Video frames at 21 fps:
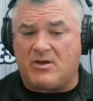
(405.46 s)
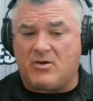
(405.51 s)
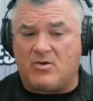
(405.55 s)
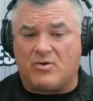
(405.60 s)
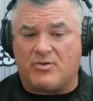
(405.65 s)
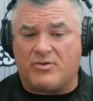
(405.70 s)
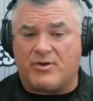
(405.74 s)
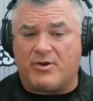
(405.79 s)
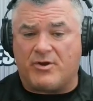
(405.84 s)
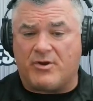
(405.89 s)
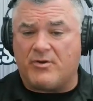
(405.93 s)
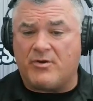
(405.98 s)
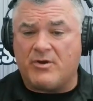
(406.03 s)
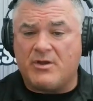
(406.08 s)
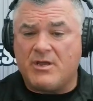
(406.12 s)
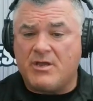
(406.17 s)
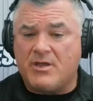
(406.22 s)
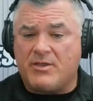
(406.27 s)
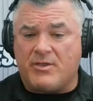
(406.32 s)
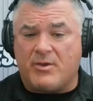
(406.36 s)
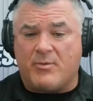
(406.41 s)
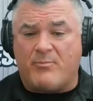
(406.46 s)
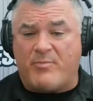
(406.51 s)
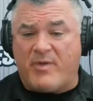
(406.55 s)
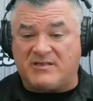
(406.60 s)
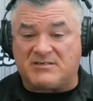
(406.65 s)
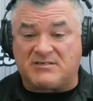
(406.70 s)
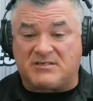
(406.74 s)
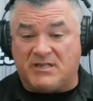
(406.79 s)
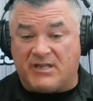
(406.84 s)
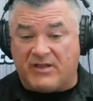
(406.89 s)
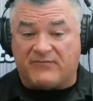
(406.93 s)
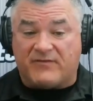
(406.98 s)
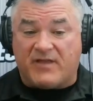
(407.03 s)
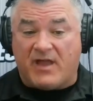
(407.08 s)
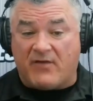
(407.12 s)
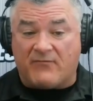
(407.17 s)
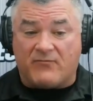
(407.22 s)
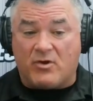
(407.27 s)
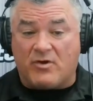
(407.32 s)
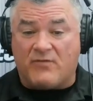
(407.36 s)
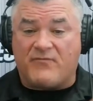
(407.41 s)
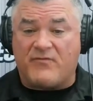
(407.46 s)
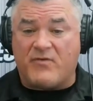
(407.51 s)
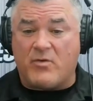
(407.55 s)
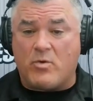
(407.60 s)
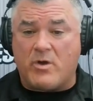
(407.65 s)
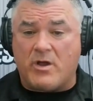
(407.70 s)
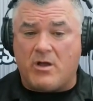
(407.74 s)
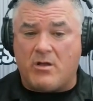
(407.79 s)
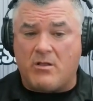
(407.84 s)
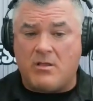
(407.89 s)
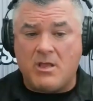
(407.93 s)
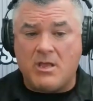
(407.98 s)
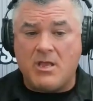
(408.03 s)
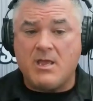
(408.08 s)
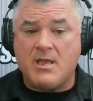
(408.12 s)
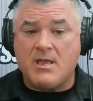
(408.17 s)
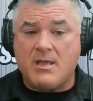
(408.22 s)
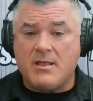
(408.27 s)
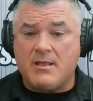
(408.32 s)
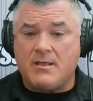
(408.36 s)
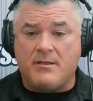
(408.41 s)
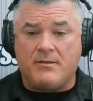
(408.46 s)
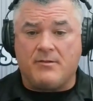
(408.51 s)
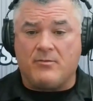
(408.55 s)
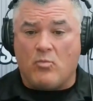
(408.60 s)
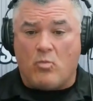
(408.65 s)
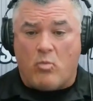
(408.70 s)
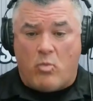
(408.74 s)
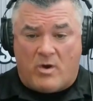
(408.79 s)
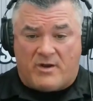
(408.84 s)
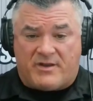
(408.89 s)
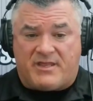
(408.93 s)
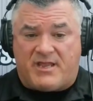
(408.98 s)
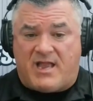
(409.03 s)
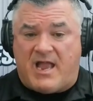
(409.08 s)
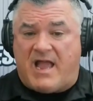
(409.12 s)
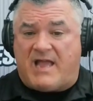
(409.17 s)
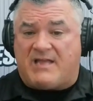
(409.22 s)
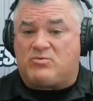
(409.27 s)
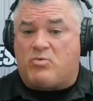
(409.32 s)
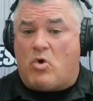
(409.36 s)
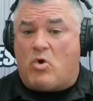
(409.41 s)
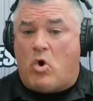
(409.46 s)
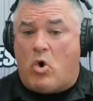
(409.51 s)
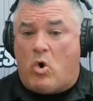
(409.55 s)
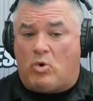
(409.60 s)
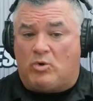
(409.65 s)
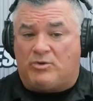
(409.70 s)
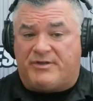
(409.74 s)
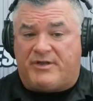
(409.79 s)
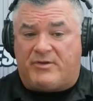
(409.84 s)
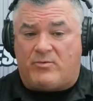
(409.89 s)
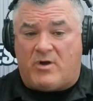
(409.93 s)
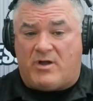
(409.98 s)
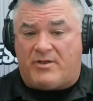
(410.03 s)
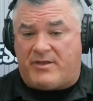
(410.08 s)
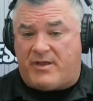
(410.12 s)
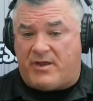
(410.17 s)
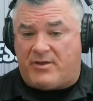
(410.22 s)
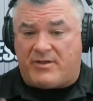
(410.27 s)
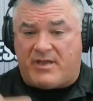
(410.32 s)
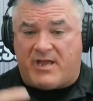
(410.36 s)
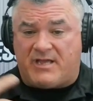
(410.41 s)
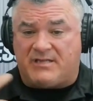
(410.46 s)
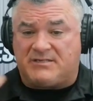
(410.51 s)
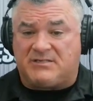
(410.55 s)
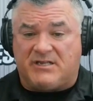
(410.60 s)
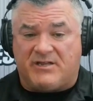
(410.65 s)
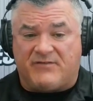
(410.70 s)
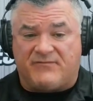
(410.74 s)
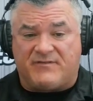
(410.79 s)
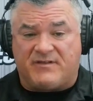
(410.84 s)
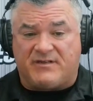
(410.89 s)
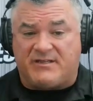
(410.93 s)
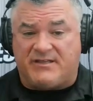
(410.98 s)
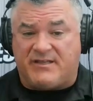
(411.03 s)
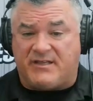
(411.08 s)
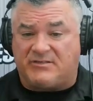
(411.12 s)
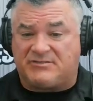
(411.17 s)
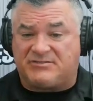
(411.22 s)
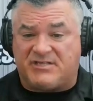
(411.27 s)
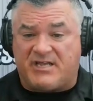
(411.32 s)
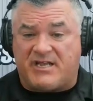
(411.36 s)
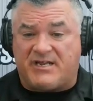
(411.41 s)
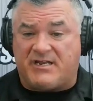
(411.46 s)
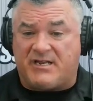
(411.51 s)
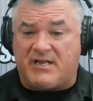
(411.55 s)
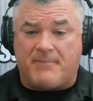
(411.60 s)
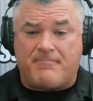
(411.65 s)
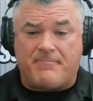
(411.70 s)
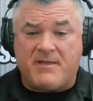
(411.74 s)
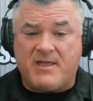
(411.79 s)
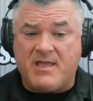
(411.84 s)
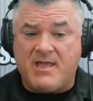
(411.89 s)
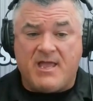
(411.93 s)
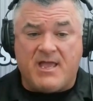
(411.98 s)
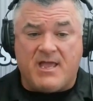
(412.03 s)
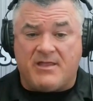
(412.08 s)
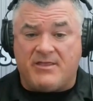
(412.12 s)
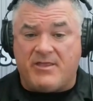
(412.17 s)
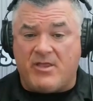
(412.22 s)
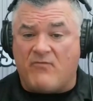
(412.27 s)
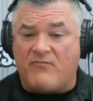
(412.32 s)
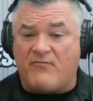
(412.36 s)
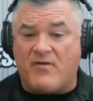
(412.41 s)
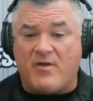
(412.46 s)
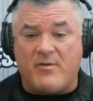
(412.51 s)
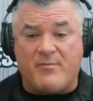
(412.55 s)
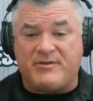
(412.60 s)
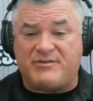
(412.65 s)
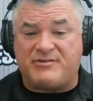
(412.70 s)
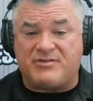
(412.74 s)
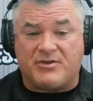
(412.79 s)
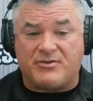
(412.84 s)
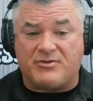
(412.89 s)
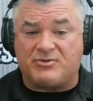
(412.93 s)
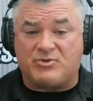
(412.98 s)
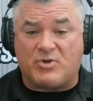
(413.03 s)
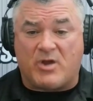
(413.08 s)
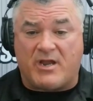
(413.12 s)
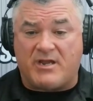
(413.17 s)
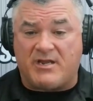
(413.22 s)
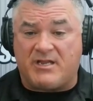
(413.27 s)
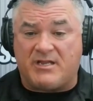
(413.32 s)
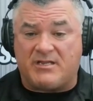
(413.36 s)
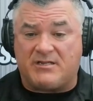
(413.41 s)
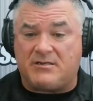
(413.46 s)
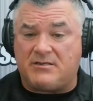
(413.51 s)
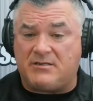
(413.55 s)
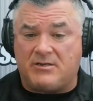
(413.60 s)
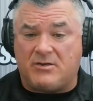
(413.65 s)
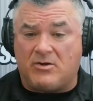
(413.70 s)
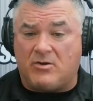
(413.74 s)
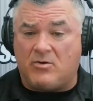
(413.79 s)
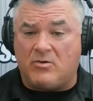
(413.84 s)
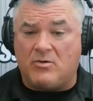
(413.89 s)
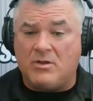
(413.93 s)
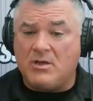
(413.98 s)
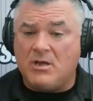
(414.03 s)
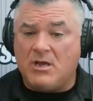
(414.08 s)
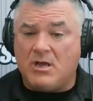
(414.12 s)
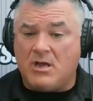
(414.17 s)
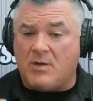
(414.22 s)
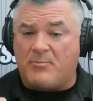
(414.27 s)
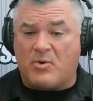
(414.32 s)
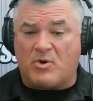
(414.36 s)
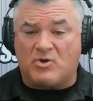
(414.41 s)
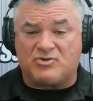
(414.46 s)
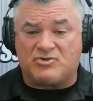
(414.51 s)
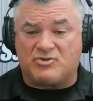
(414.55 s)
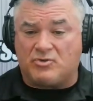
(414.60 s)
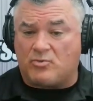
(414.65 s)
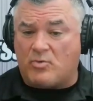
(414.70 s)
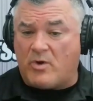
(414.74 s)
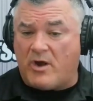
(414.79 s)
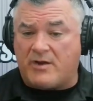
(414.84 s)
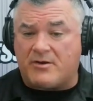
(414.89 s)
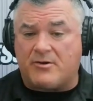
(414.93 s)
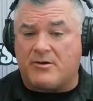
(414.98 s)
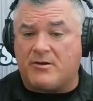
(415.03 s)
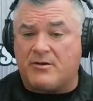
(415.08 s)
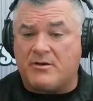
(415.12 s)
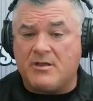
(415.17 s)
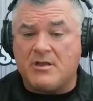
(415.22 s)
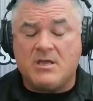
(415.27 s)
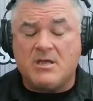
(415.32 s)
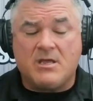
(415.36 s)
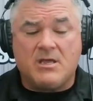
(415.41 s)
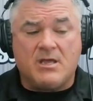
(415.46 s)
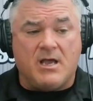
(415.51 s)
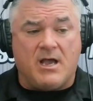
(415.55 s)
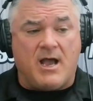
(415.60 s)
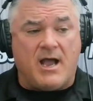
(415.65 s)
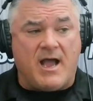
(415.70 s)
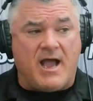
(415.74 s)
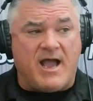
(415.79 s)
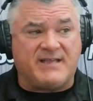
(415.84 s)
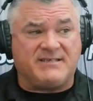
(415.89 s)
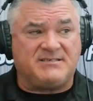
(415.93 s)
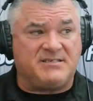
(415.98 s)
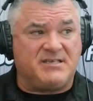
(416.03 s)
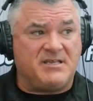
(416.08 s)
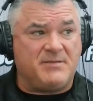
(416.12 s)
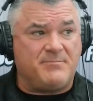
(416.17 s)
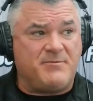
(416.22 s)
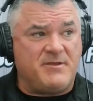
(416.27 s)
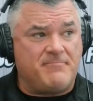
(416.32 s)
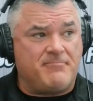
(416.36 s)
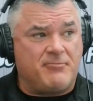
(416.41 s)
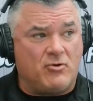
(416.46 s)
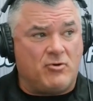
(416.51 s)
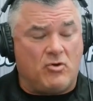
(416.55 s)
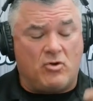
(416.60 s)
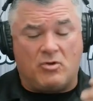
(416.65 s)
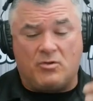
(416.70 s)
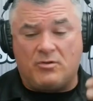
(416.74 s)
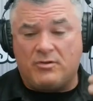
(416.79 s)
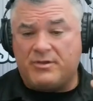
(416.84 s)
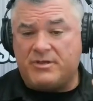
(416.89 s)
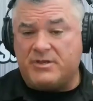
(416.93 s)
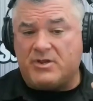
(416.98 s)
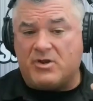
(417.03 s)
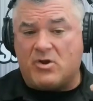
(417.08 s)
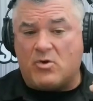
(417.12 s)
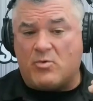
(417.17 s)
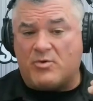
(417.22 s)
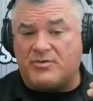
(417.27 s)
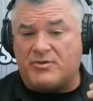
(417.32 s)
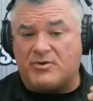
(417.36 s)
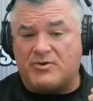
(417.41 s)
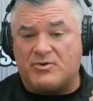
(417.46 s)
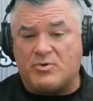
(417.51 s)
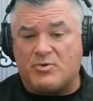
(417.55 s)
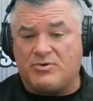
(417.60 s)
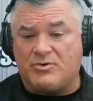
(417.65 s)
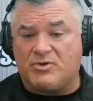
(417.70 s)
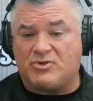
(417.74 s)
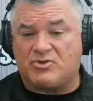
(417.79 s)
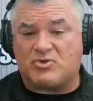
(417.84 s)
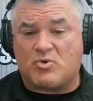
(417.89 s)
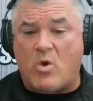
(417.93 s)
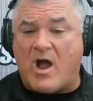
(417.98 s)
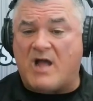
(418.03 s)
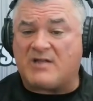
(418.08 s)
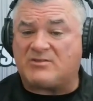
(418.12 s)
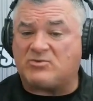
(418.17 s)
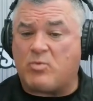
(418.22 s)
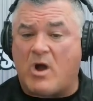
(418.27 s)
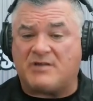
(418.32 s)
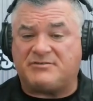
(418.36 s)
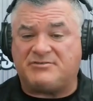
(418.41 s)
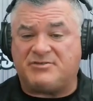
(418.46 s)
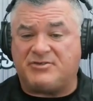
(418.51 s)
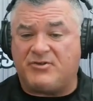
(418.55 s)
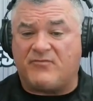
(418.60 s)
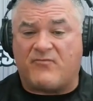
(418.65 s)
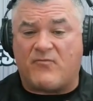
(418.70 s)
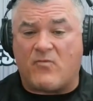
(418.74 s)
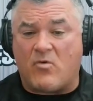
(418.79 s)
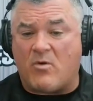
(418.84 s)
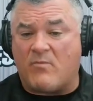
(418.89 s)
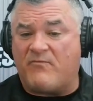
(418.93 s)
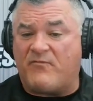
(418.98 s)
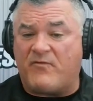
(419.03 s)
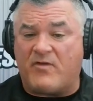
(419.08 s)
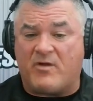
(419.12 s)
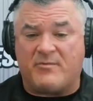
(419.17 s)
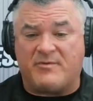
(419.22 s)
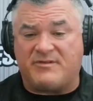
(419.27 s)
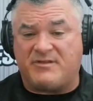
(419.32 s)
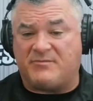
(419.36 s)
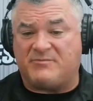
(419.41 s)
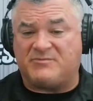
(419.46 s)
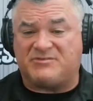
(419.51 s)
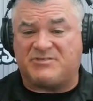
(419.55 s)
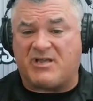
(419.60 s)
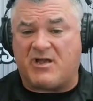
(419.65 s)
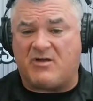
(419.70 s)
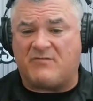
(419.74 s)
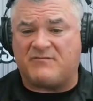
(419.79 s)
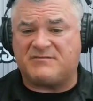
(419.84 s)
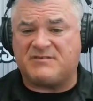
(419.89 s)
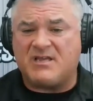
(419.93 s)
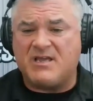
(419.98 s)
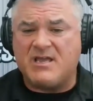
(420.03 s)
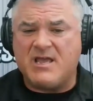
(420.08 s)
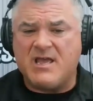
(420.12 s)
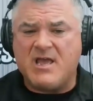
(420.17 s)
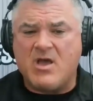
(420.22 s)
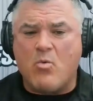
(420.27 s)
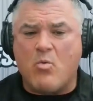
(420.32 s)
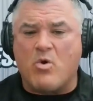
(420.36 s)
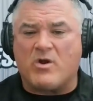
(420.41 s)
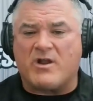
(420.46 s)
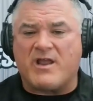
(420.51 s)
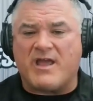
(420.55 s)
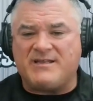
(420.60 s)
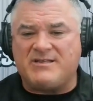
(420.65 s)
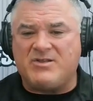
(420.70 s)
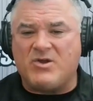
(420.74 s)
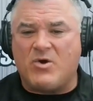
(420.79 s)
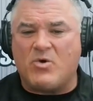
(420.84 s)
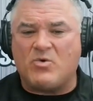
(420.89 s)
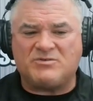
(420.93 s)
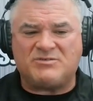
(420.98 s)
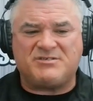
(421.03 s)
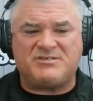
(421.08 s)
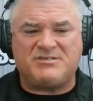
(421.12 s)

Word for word: or their best lift ever, if you will. Yeah. One of the guys will hold it while the other guy's lifting, and they'll set it up, and they'll film each other trying to get, a personal record. I see people, when they're doing their squats, watching their form, filming themselves. What I don't